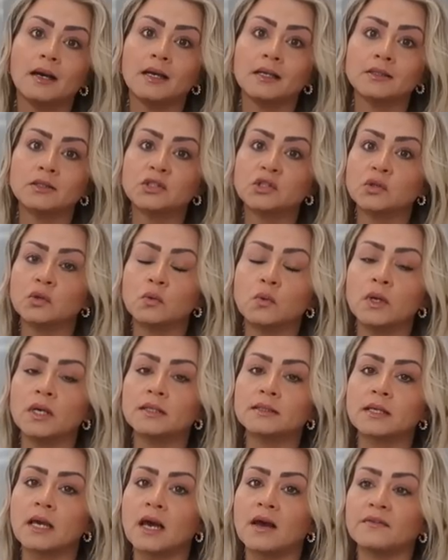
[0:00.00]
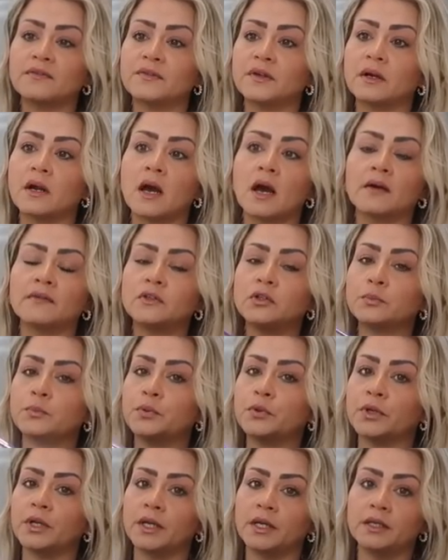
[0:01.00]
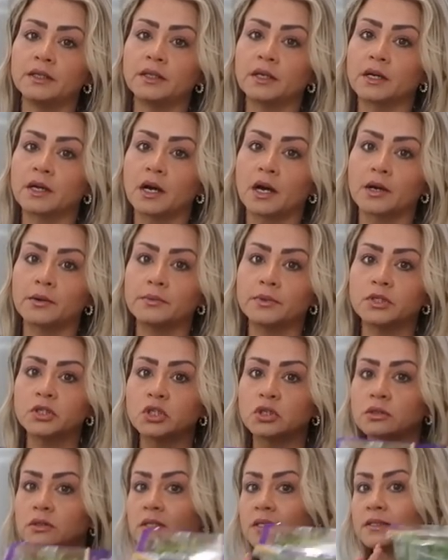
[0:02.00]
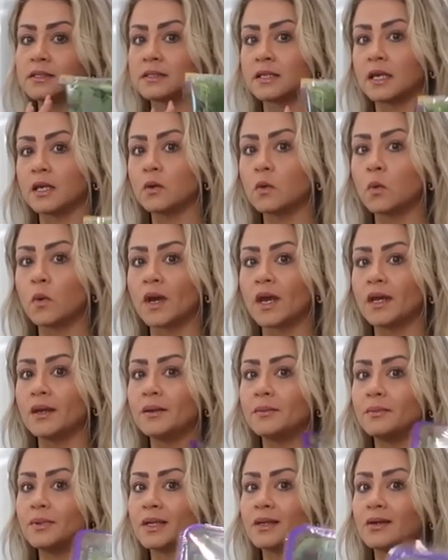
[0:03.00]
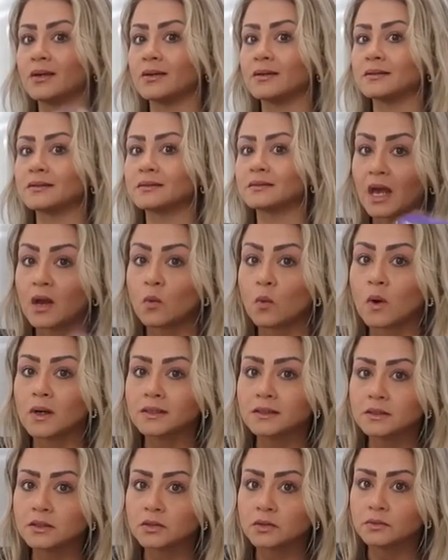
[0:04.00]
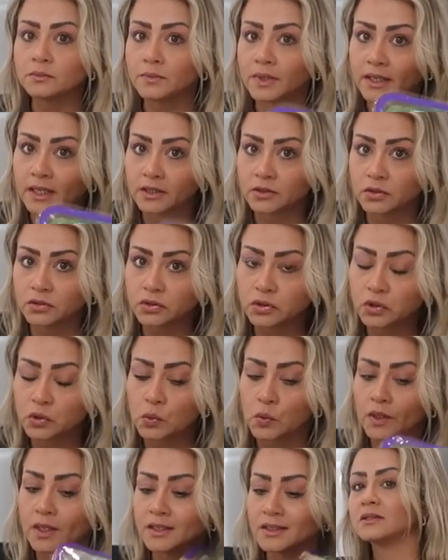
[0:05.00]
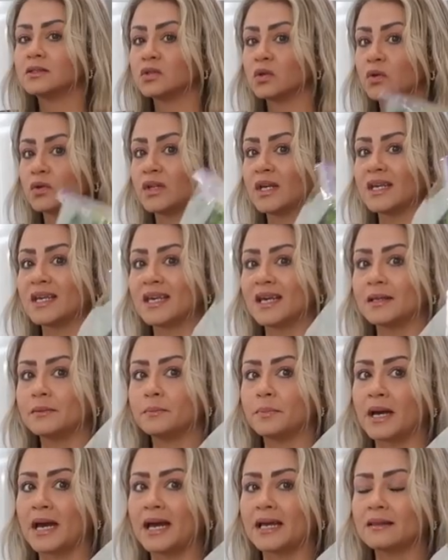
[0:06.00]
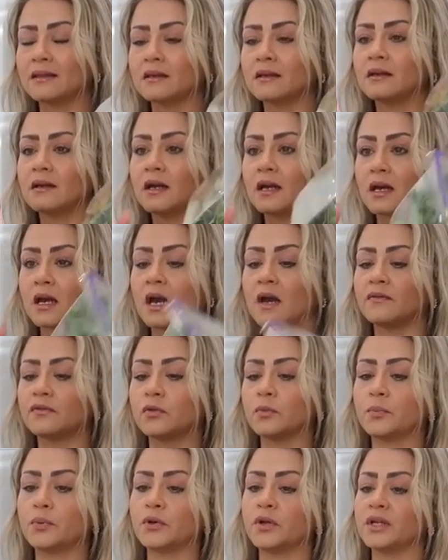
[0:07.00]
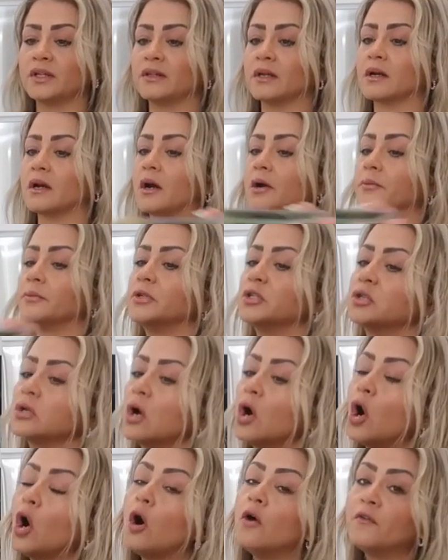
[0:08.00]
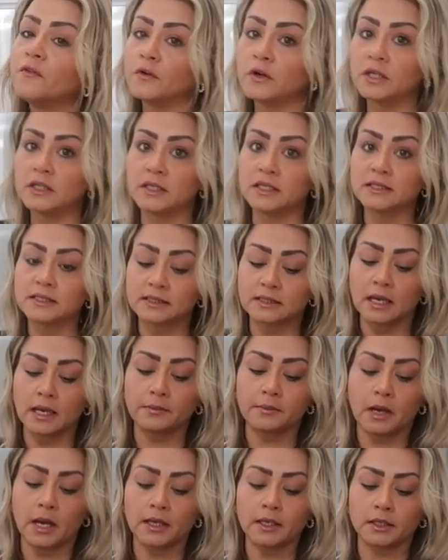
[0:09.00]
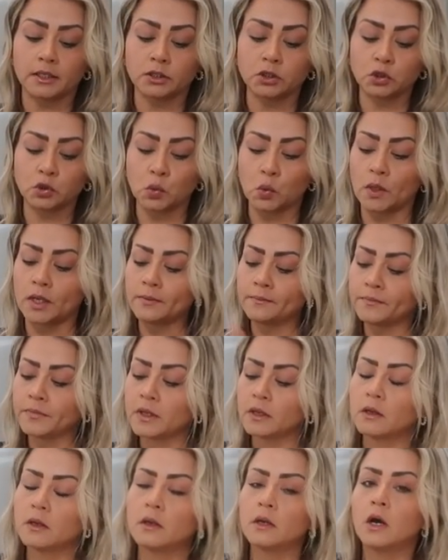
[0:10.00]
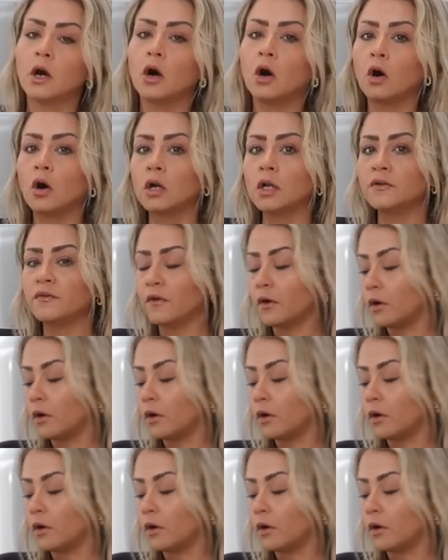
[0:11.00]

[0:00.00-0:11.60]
and 2 weeks after I have to put it in the garbage the same way because I want to, but I don't do it. So they get bad and I have to put it in the garbage. Hopefully this time I can do it. Olive